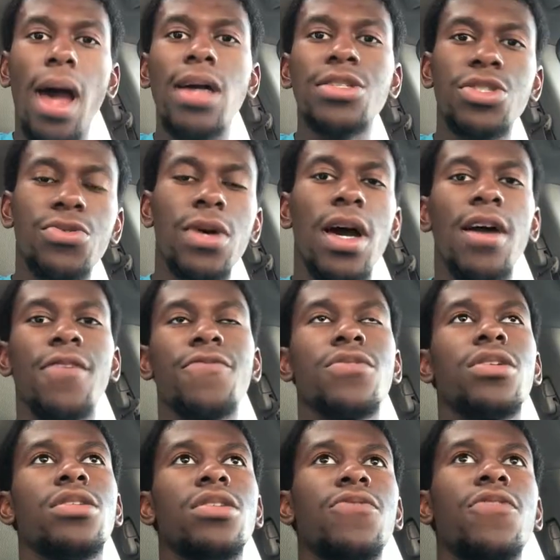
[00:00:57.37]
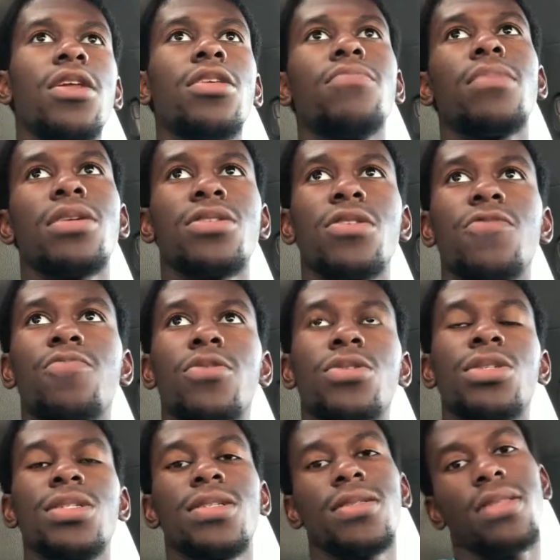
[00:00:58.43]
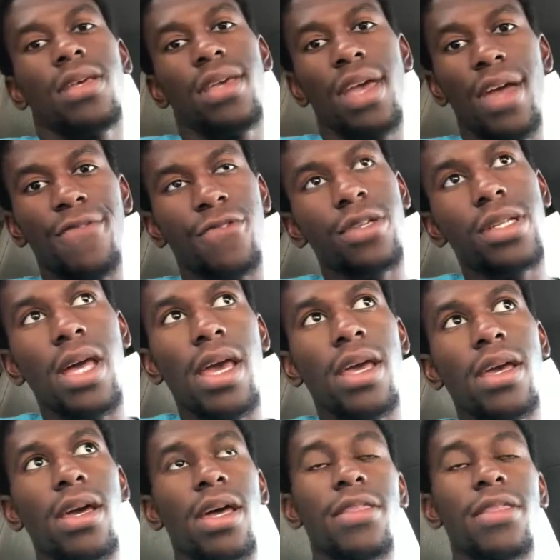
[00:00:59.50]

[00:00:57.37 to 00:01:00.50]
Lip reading: I strive to develop myself personally every day,